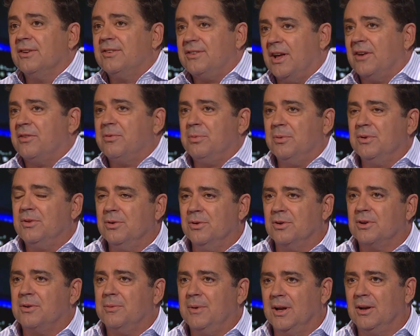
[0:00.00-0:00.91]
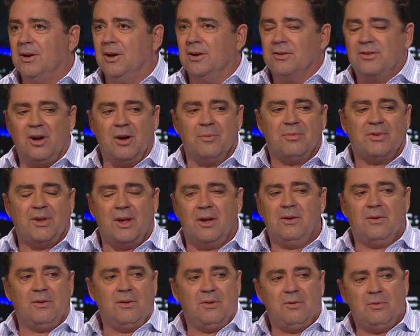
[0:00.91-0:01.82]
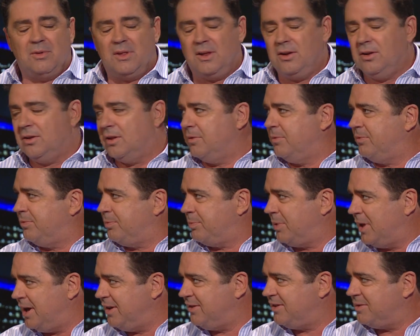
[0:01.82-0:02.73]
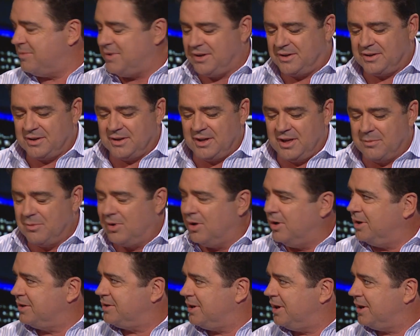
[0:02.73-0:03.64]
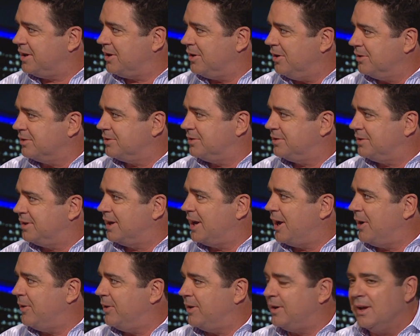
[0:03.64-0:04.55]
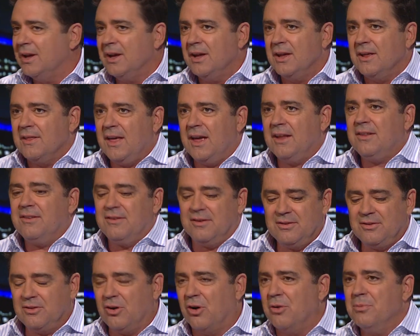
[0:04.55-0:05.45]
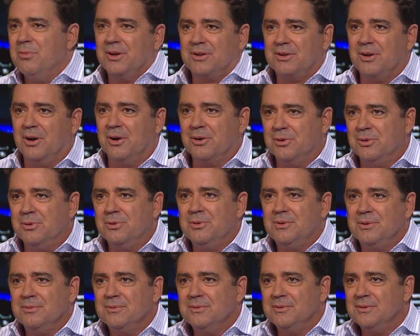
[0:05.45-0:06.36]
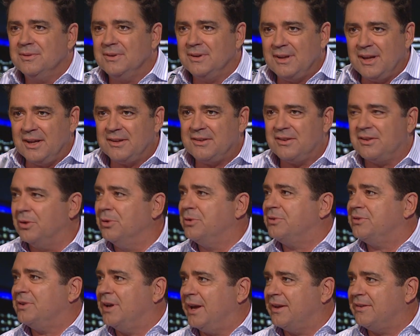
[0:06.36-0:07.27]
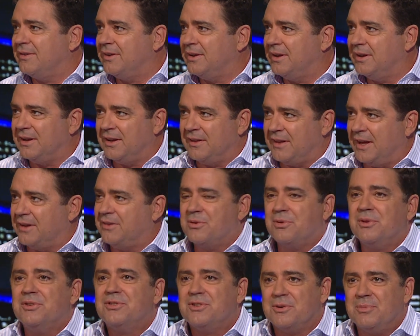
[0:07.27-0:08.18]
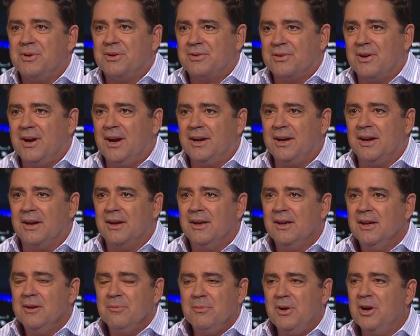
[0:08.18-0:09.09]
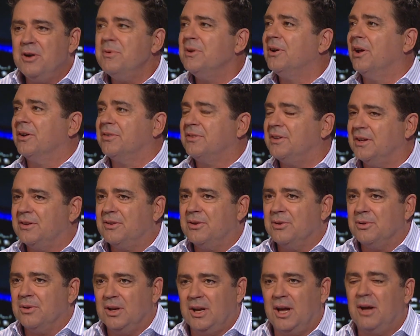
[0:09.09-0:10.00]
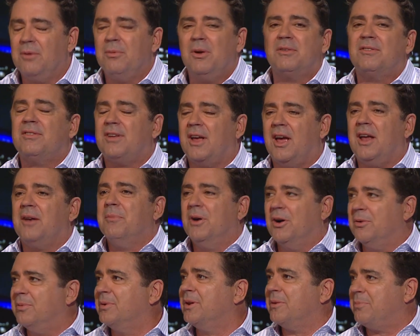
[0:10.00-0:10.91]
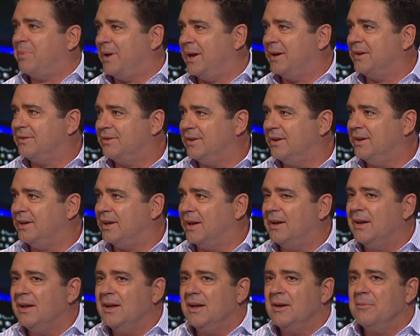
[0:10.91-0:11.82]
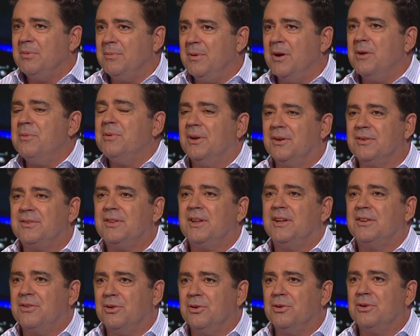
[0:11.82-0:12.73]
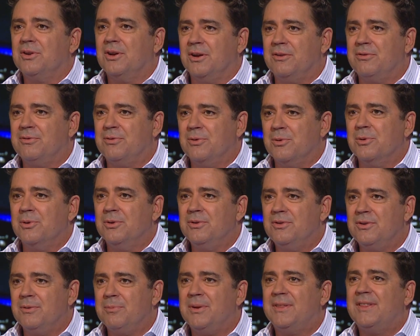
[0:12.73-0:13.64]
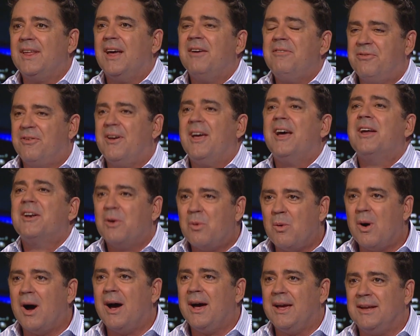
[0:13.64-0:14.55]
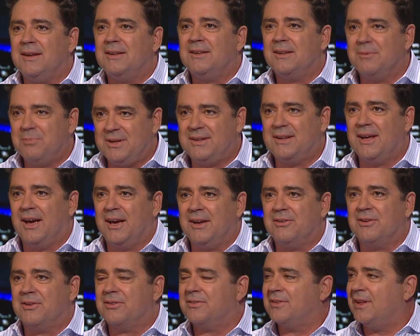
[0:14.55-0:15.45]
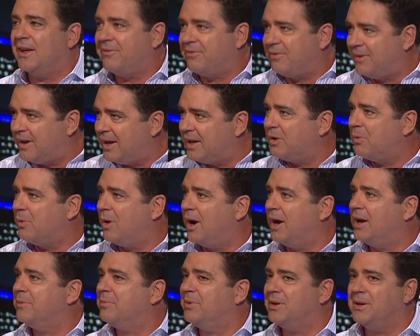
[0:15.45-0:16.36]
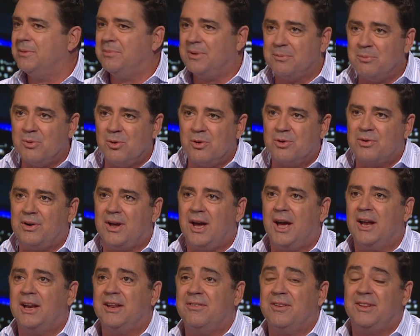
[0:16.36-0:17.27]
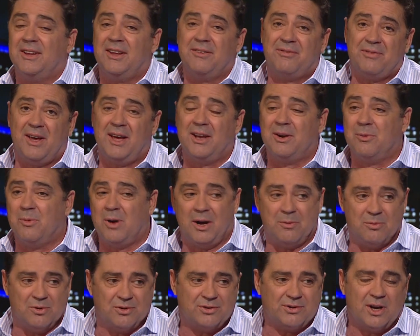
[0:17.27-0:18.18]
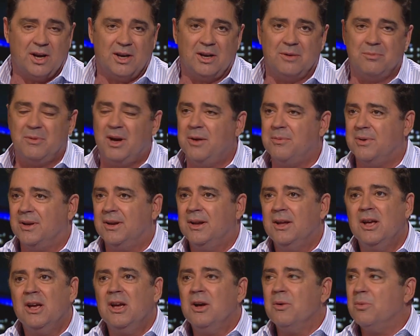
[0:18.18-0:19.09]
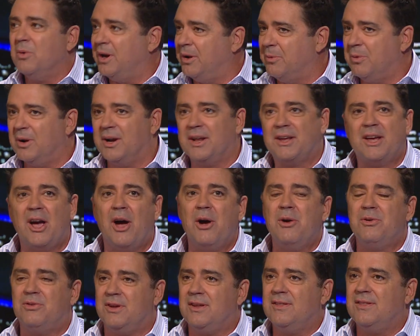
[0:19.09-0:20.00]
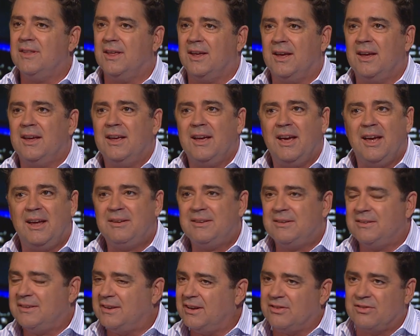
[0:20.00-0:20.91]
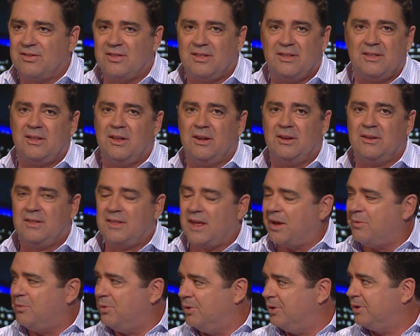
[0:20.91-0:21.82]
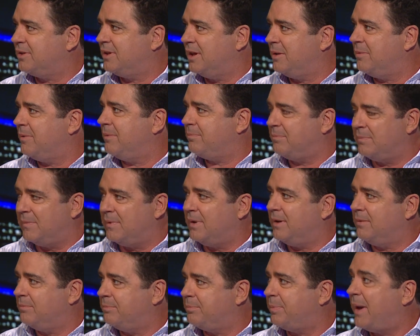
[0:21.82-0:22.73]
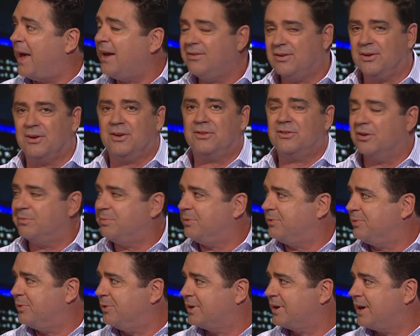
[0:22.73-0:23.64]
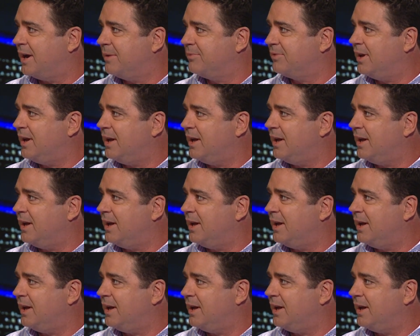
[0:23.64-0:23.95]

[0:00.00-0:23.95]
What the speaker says: stuff we talked about a long time. So the players you mentioned there, Mychek, Cox, Degoe, that's Tom McDonald, that's Luke Jackson, that's Christian Petrarca. Melbourne lost their two. Now, I'm not saying Melbourne are the panacea, but Melbourne lost their two key forwards, but they've found a way to be dangerous. They've found a way to be a bit more creative, and they've found a way, we'll show in a moment, where when it goes in there, it just they work their backsides off before it comes out.